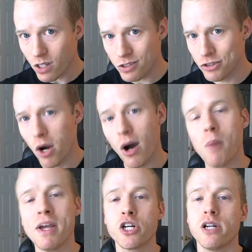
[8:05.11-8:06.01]
So I'll
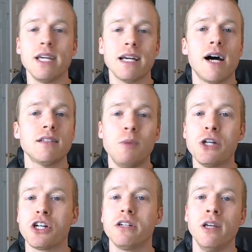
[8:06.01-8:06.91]
make sure to take lots of
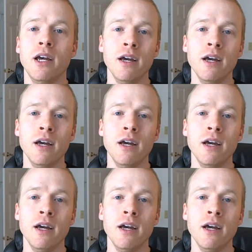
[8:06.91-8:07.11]
pictures.